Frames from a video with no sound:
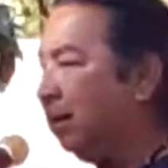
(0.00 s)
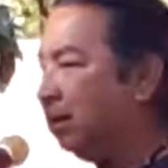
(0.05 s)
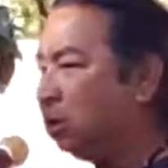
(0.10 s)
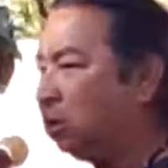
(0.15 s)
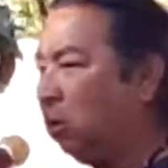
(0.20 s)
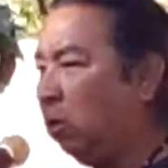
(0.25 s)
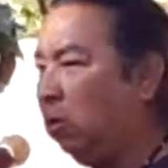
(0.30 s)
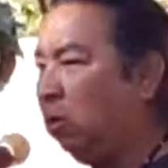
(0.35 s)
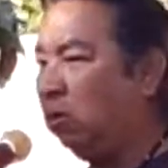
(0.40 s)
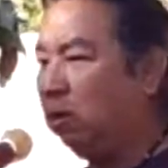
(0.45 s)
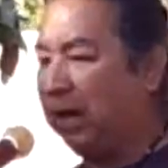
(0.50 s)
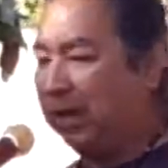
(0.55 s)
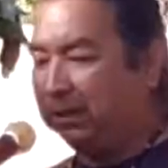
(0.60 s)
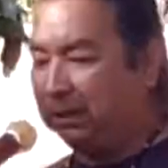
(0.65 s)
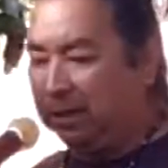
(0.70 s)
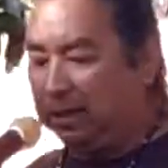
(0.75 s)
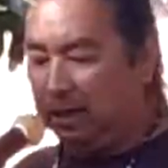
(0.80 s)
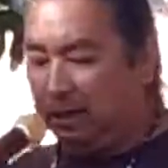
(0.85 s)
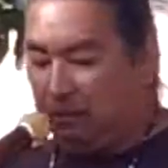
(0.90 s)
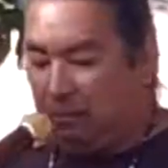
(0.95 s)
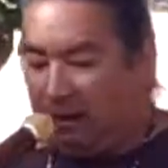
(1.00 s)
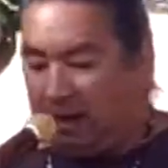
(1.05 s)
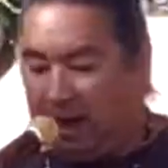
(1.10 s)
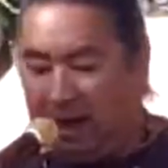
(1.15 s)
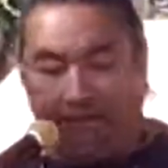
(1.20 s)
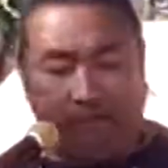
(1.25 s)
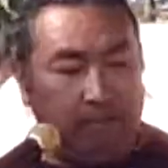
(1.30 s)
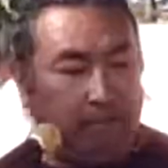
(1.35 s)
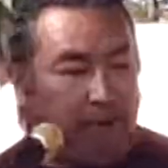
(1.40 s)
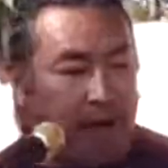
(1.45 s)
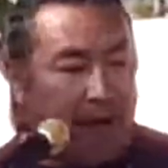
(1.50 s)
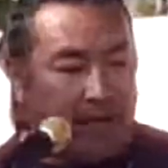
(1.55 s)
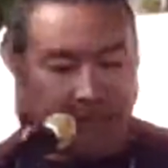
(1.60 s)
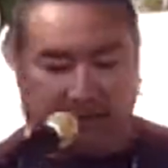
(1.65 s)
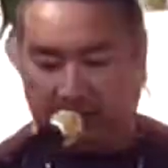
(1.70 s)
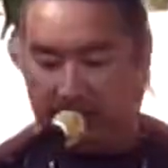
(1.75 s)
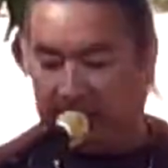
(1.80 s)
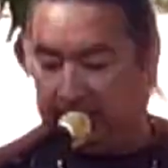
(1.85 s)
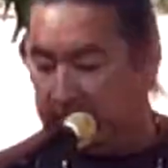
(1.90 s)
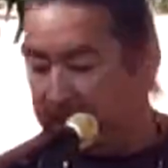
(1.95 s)
So we have a
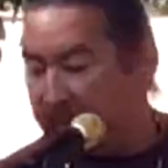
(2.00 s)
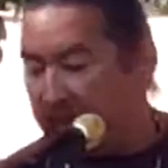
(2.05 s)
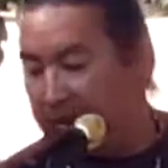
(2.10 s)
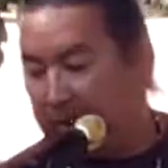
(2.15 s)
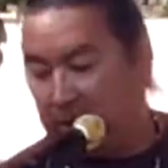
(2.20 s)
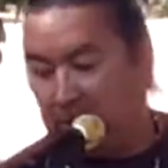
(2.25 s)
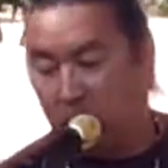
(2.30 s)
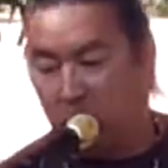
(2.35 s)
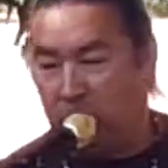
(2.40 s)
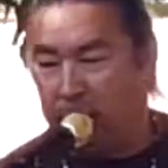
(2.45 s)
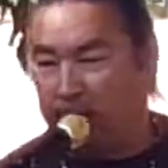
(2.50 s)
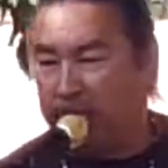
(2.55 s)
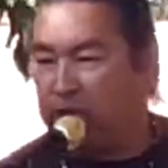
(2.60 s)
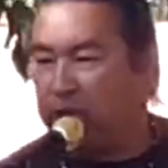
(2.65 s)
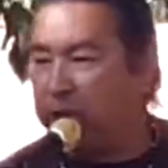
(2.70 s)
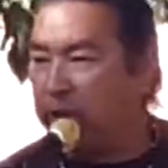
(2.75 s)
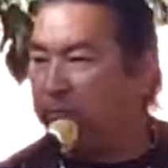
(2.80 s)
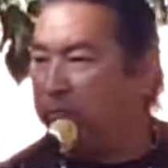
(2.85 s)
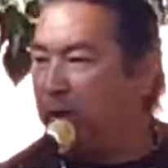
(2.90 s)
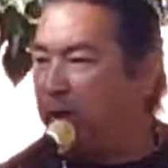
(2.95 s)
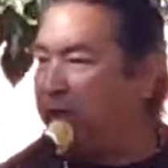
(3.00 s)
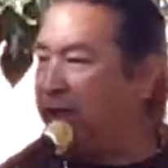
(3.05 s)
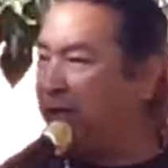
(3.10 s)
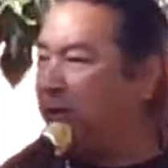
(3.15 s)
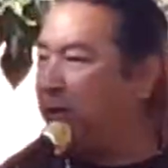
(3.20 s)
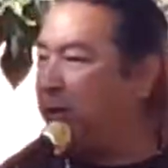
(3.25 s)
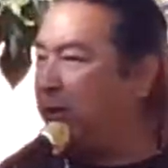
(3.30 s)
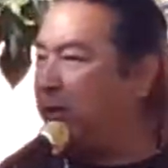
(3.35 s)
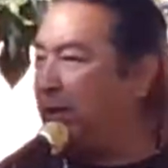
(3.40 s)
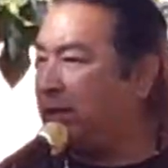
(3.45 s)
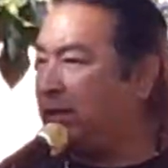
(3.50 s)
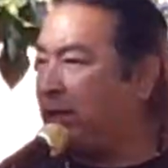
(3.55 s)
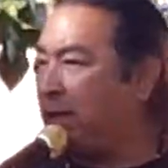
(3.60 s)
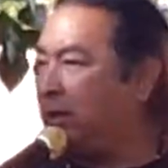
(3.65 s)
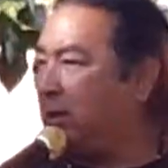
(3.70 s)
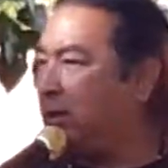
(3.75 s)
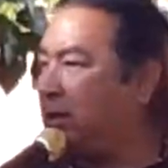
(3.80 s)
basket and a donation bucket here at the end